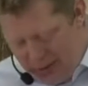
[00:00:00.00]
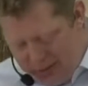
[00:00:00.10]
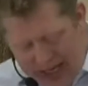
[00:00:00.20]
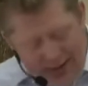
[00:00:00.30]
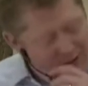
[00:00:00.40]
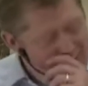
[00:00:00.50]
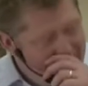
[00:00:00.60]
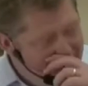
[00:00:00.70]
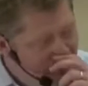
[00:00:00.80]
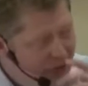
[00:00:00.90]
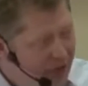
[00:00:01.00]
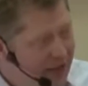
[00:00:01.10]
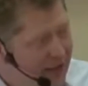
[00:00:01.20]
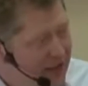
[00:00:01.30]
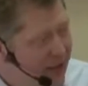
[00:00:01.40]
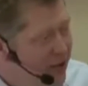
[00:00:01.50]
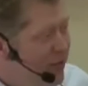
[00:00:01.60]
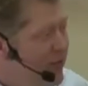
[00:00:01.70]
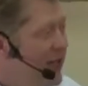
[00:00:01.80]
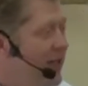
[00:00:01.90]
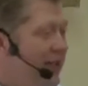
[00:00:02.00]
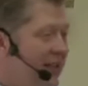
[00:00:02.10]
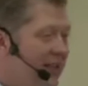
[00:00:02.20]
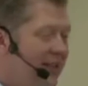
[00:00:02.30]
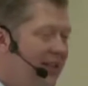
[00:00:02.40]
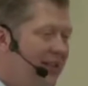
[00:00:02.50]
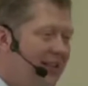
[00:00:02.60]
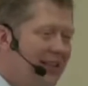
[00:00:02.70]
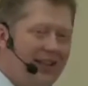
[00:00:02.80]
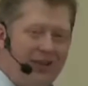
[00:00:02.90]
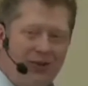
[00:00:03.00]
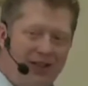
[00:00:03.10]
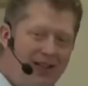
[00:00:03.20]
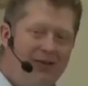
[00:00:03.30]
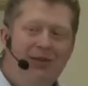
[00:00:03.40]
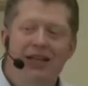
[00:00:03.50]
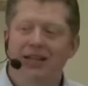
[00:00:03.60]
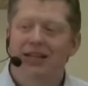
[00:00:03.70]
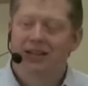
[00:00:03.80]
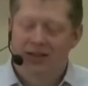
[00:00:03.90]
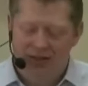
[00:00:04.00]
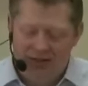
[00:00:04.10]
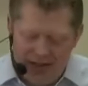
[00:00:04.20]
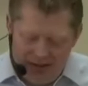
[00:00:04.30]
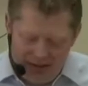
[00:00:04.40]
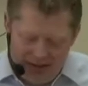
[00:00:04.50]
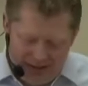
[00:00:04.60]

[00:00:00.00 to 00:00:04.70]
Or perhaps worst of all, look at social media and all the other media that surrounds